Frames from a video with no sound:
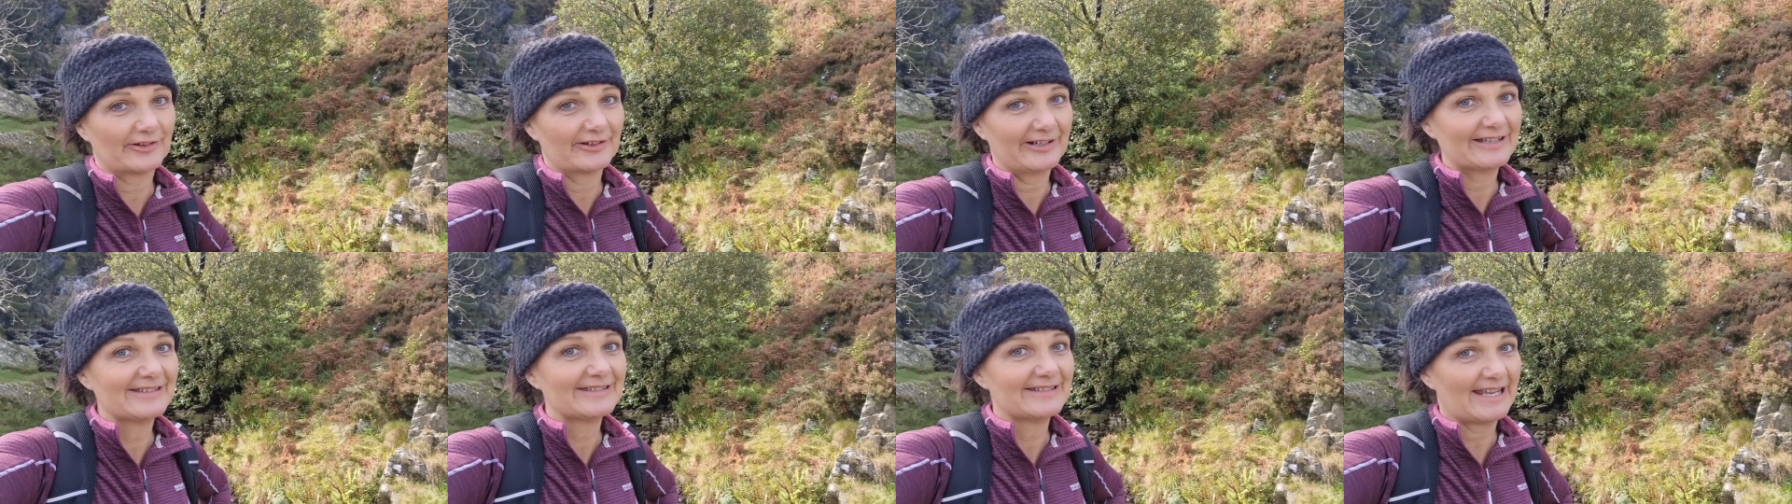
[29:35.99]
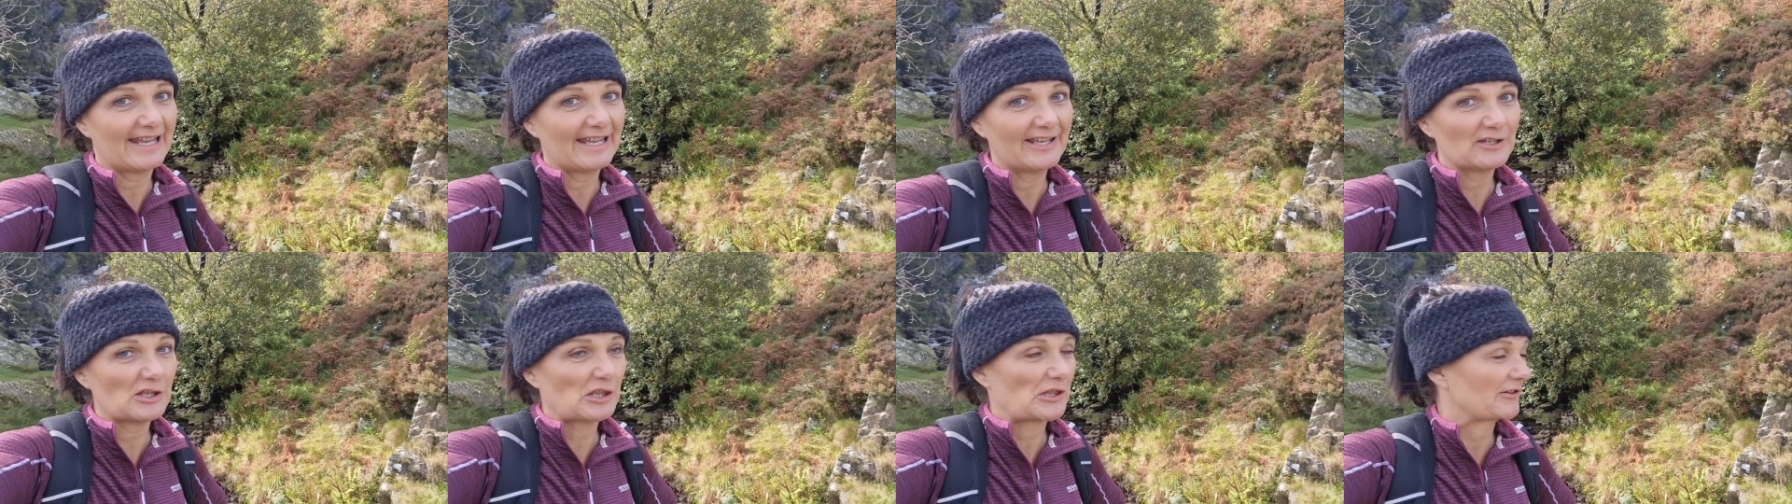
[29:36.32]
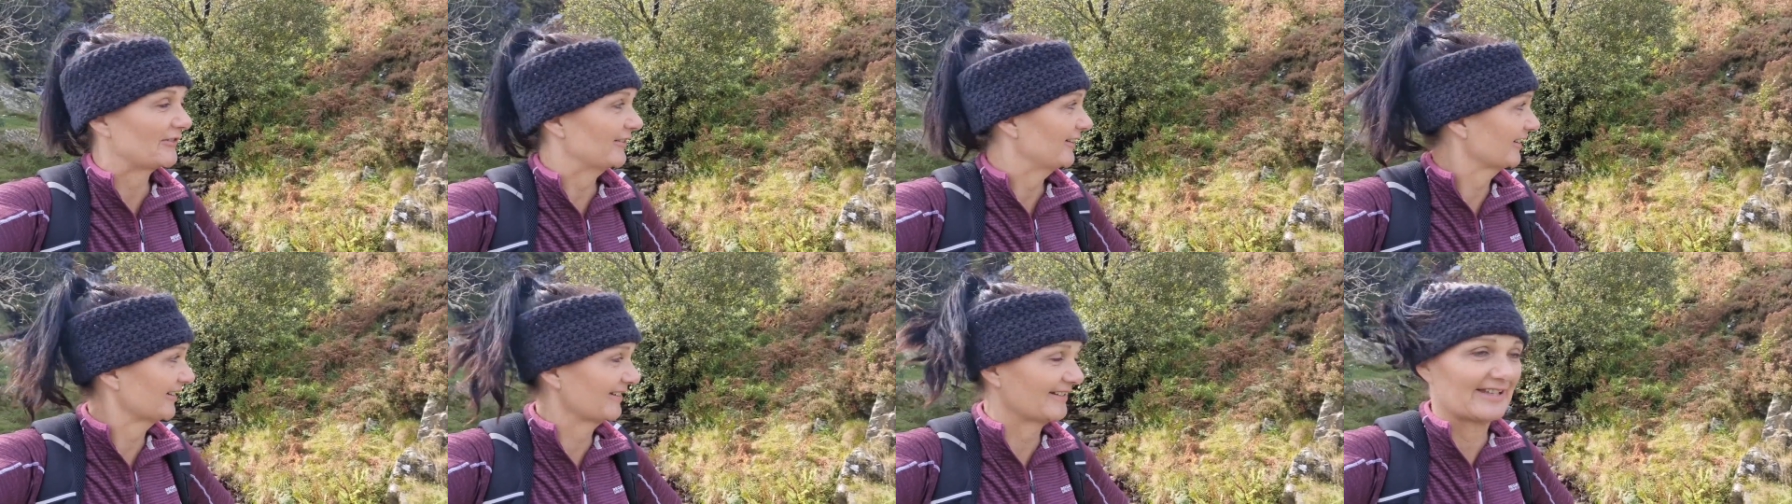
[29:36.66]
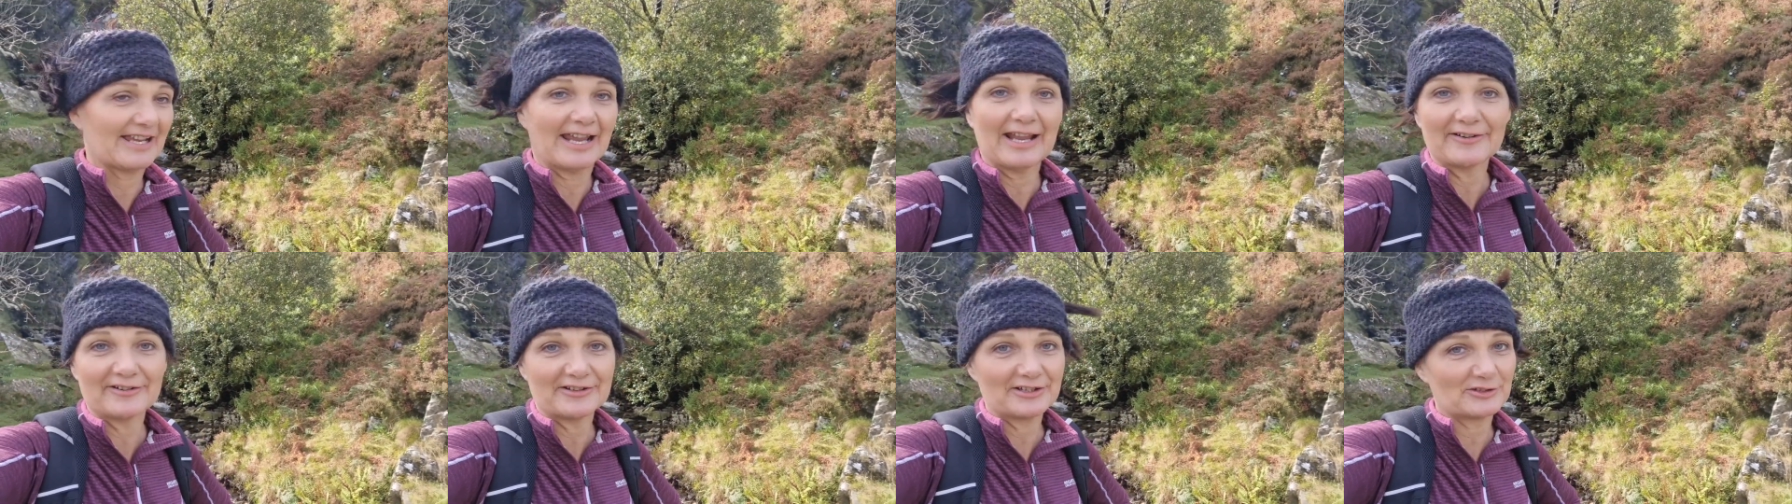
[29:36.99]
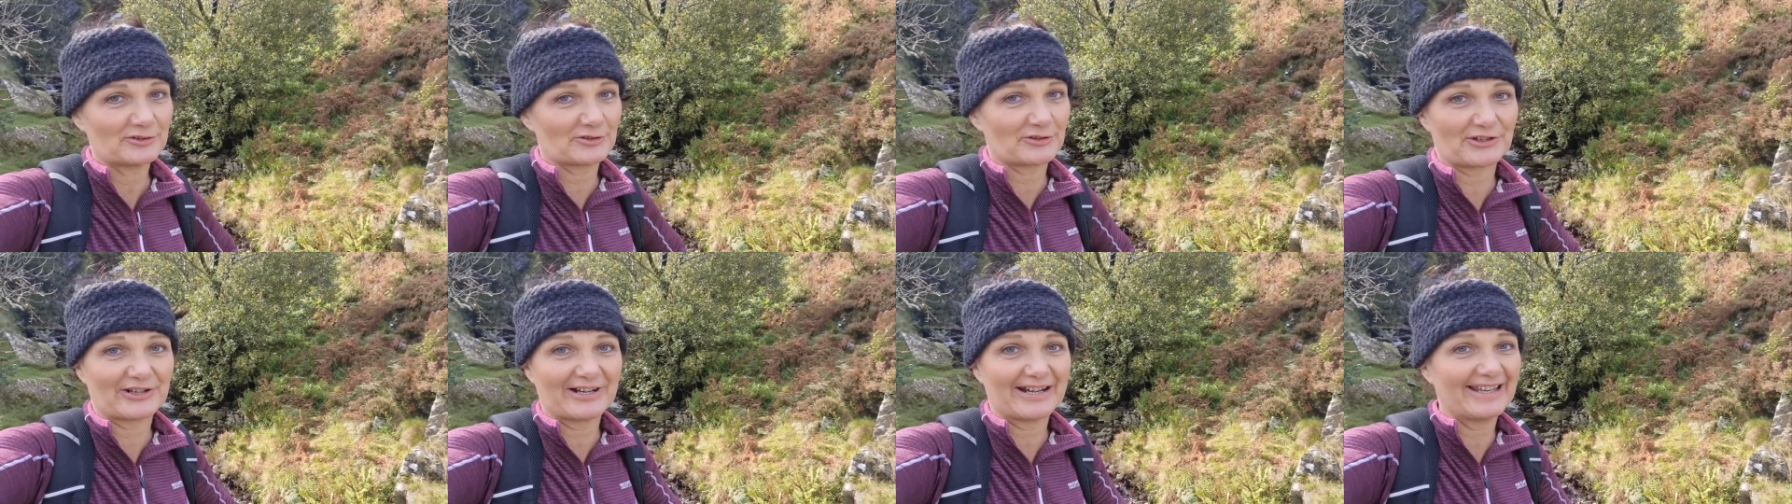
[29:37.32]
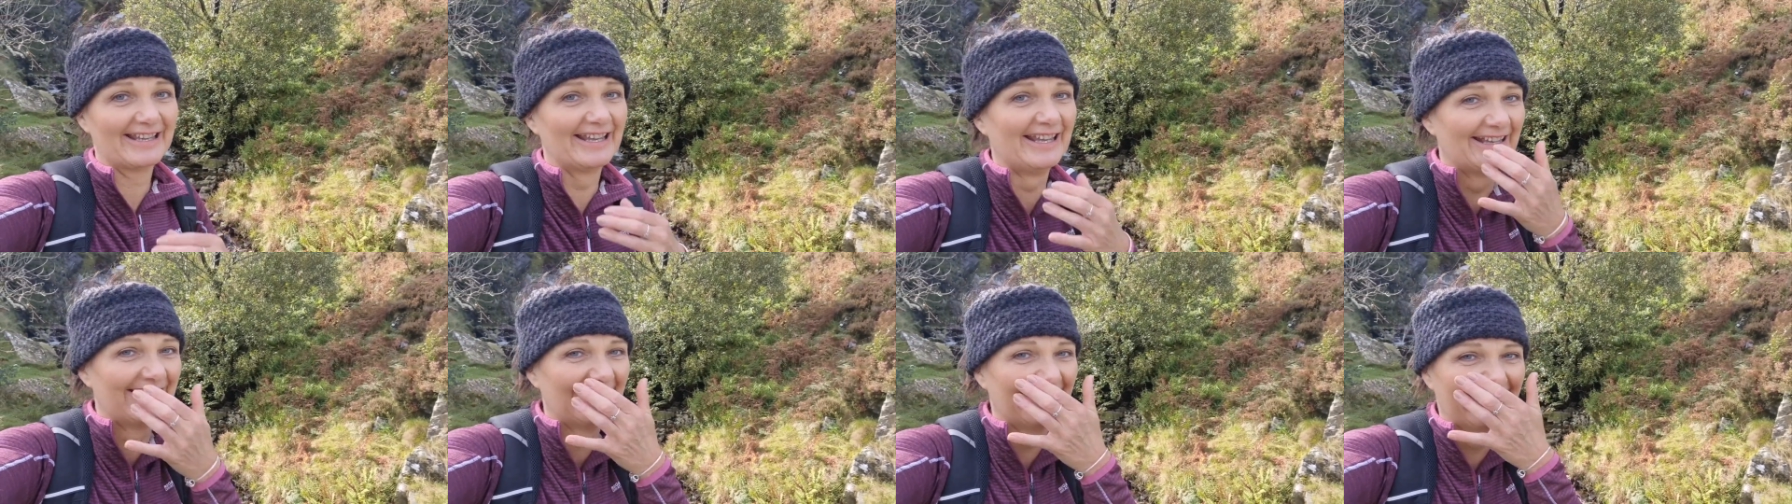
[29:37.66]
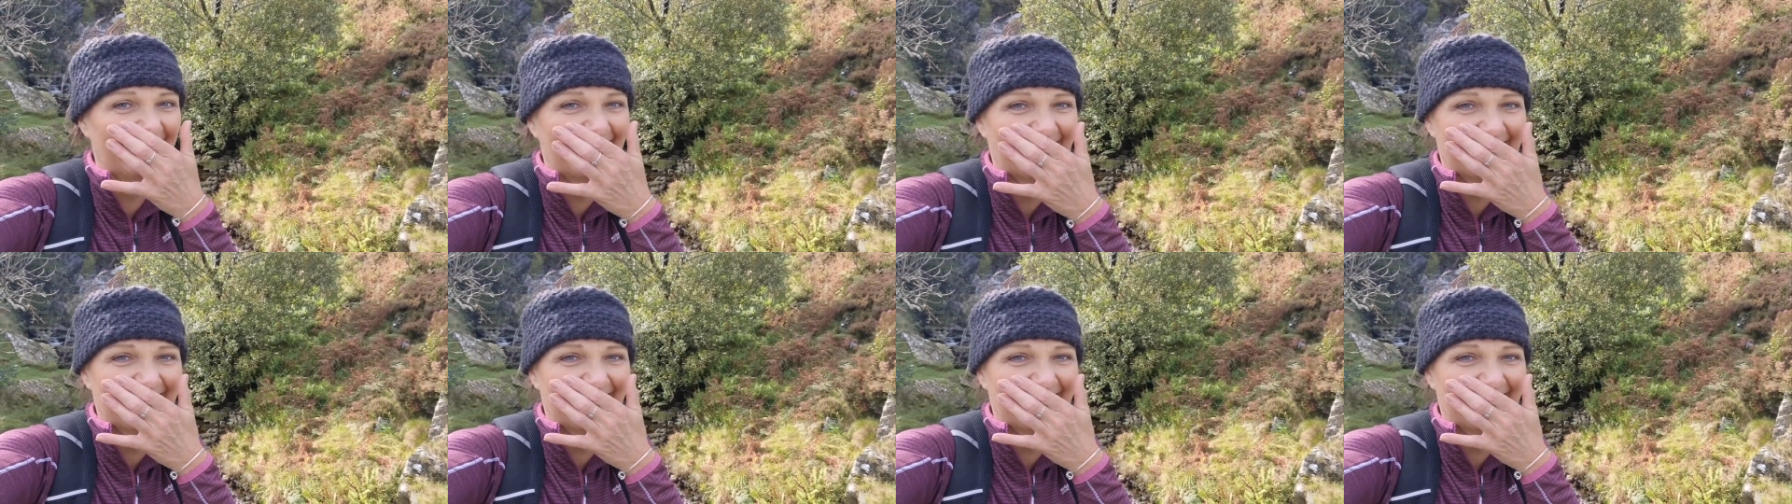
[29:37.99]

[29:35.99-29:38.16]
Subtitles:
we're in dangerous territory.